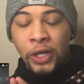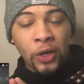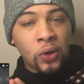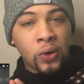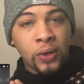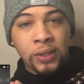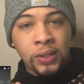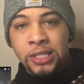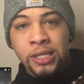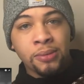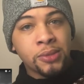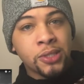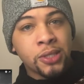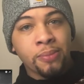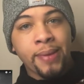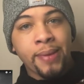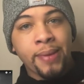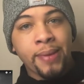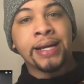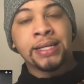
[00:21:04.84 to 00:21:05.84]
on some
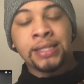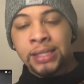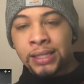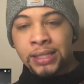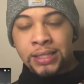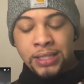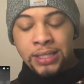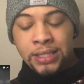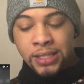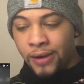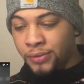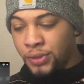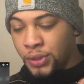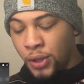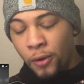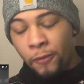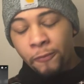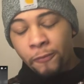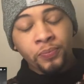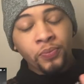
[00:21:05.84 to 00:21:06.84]
excellent stuff.
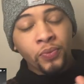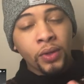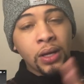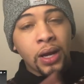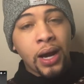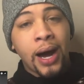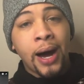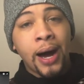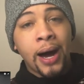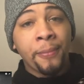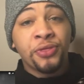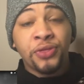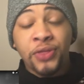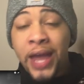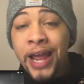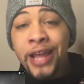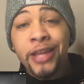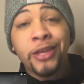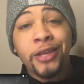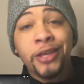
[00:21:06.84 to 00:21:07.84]
So
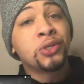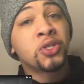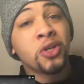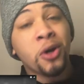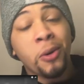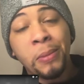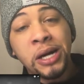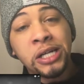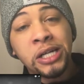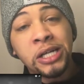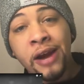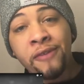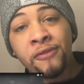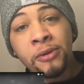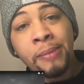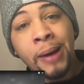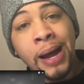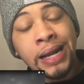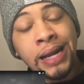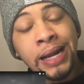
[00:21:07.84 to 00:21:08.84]
thank you so much,
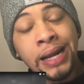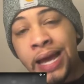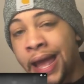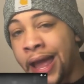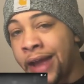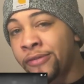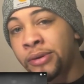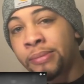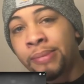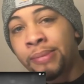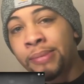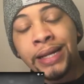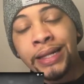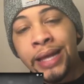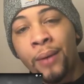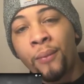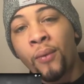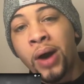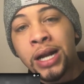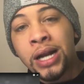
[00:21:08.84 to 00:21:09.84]
everybody, to everybody
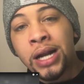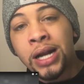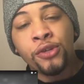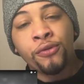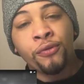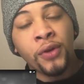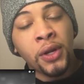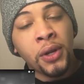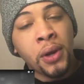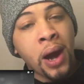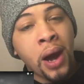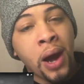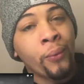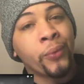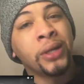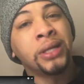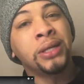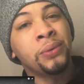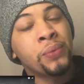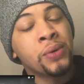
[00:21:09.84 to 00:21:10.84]
that watched this video. I
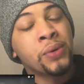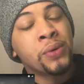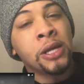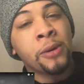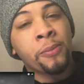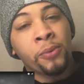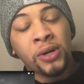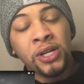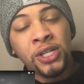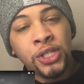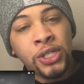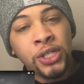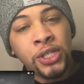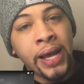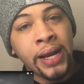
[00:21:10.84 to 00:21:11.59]
really, really appreciate